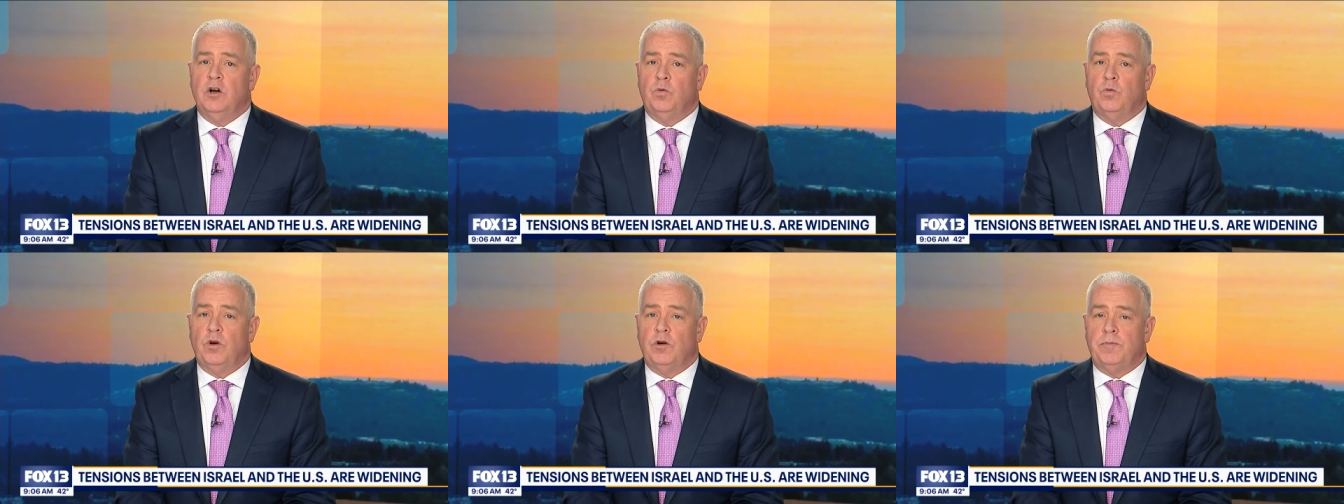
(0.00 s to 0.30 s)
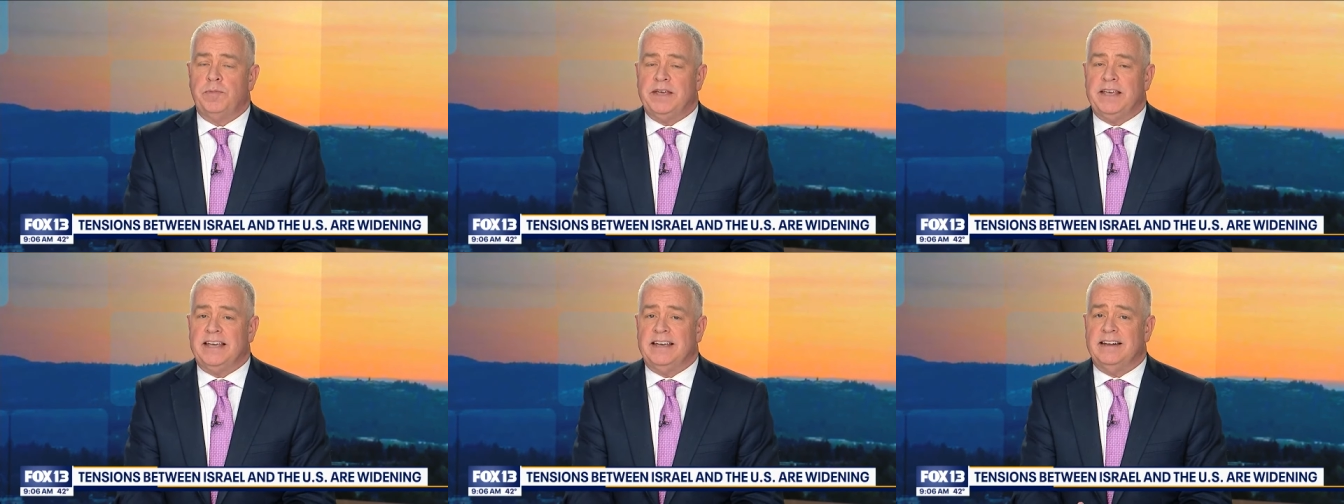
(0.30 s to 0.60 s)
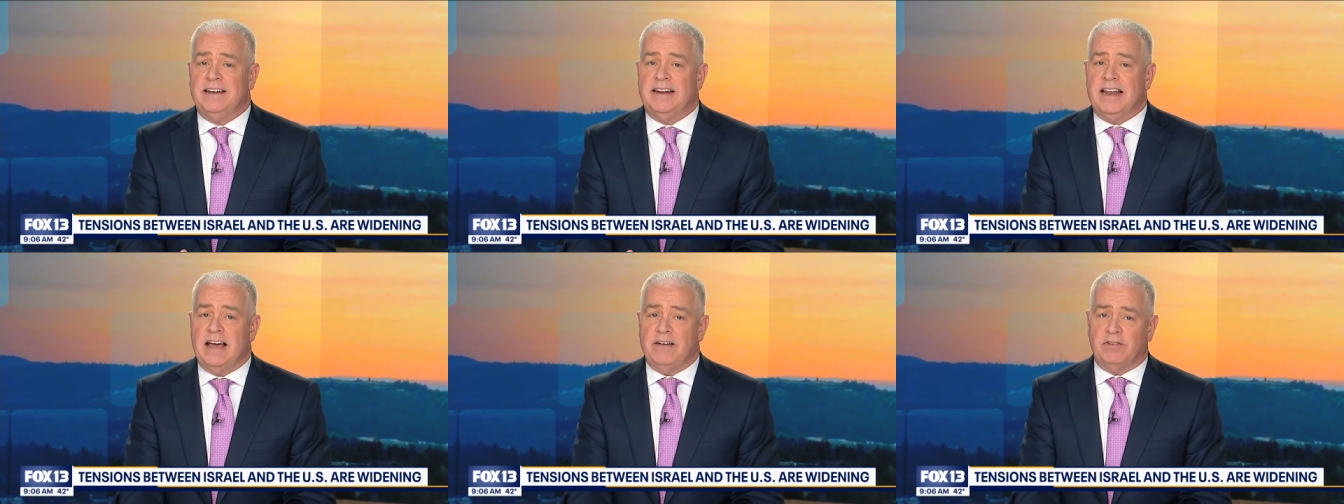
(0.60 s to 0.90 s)
will be
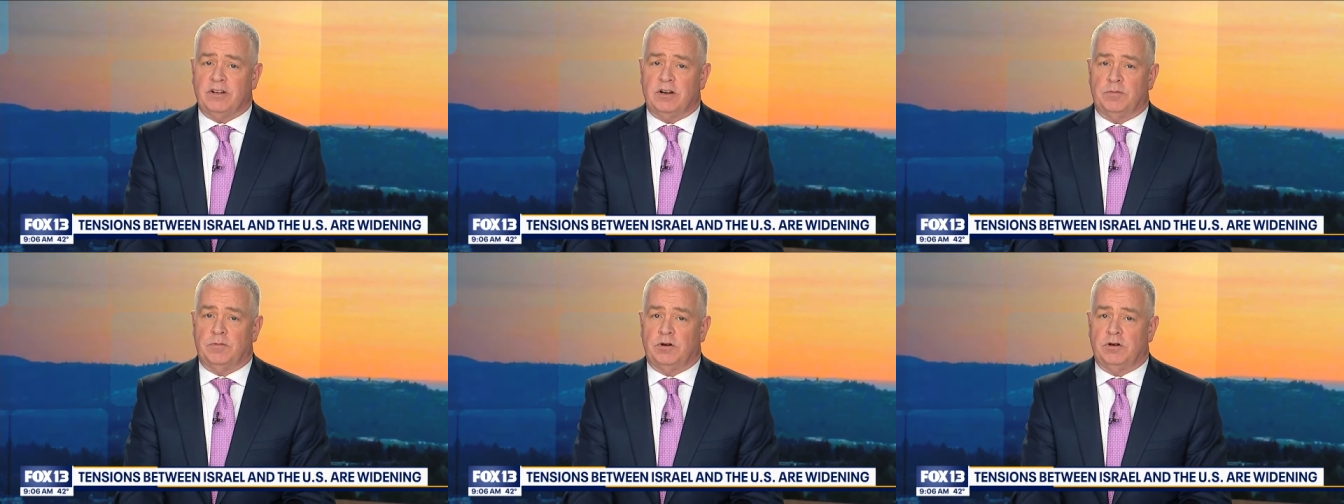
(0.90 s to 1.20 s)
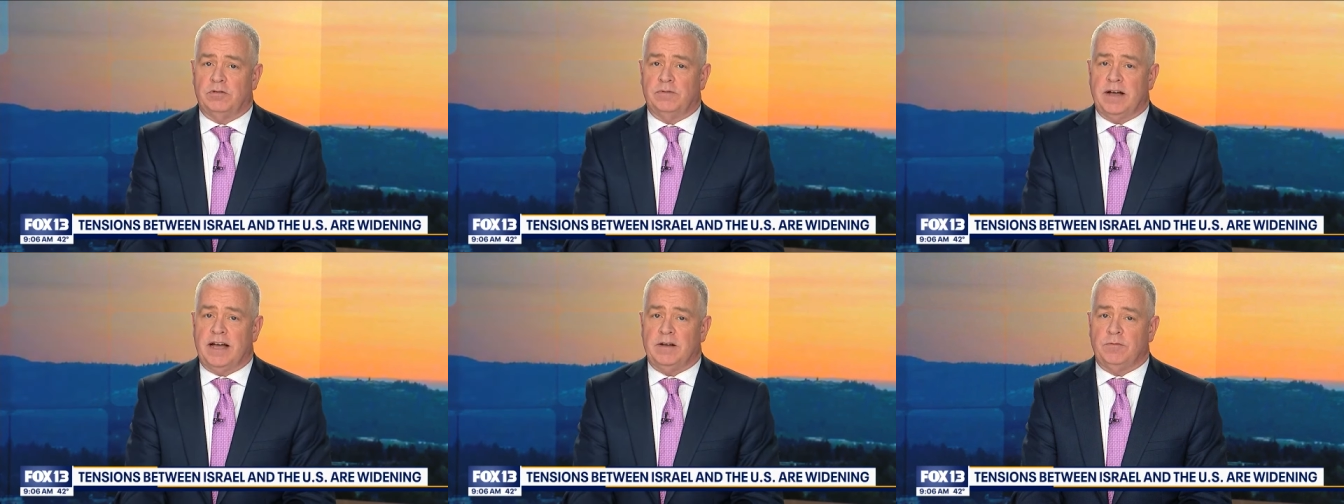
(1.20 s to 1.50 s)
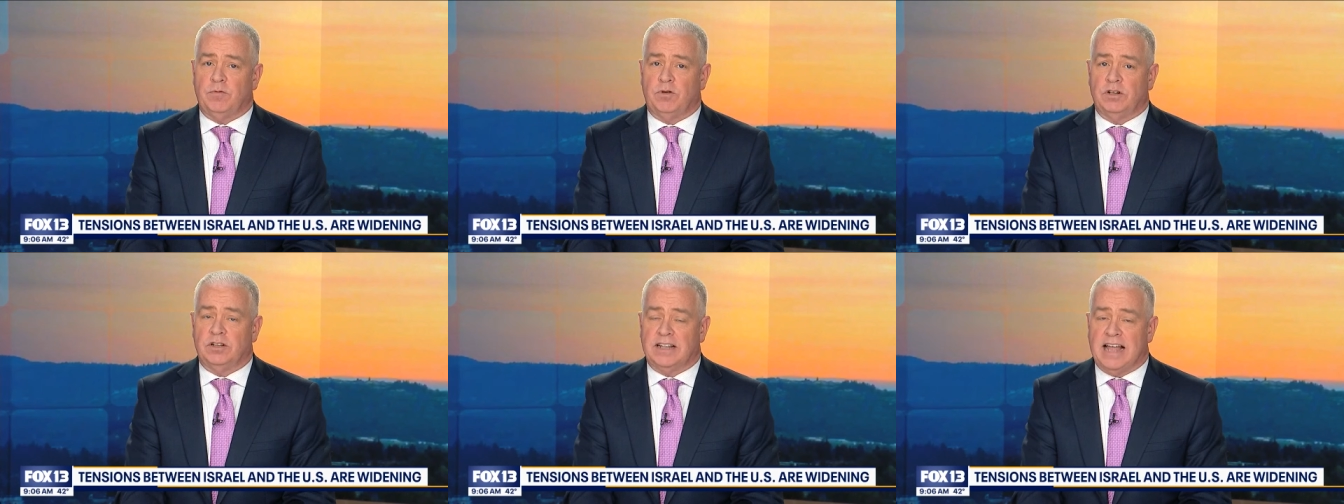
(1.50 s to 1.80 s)
inevitable
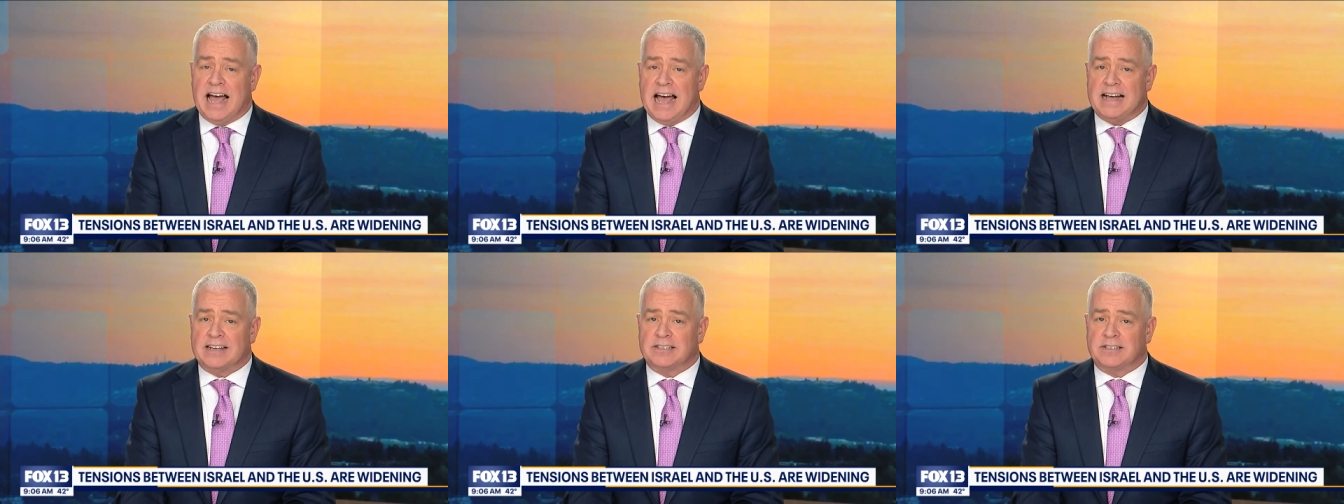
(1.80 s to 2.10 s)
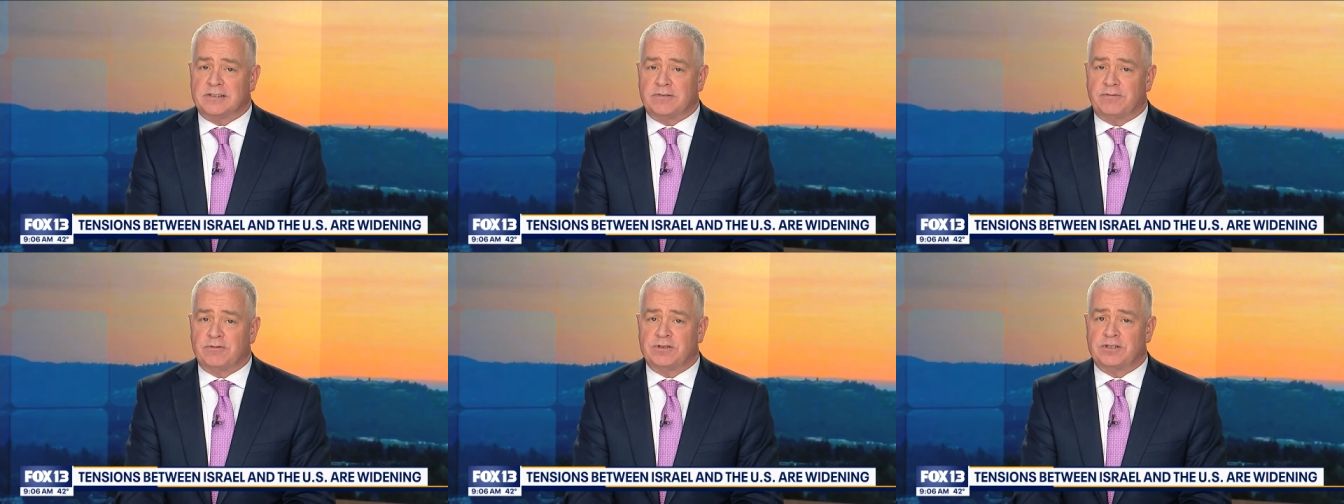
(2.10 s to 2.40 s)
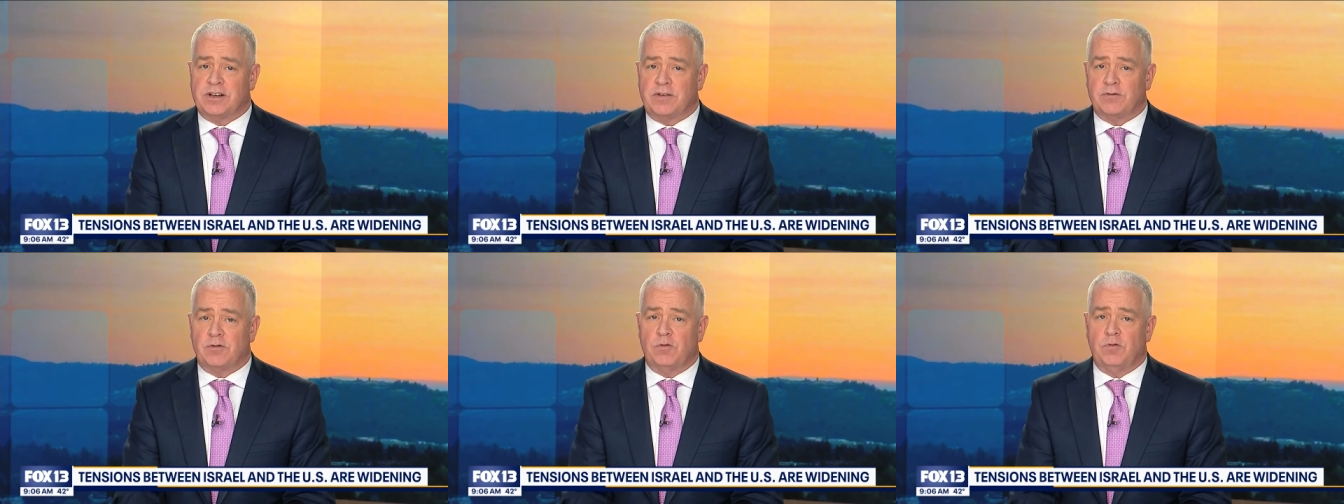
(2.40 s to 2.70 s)
and will last for
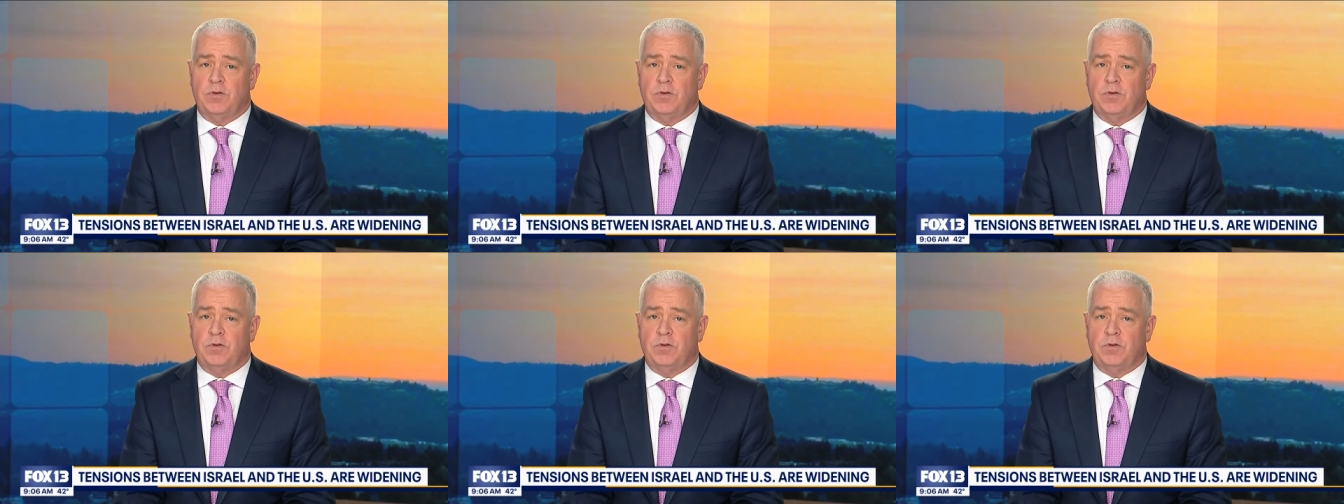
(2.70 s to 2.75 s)
several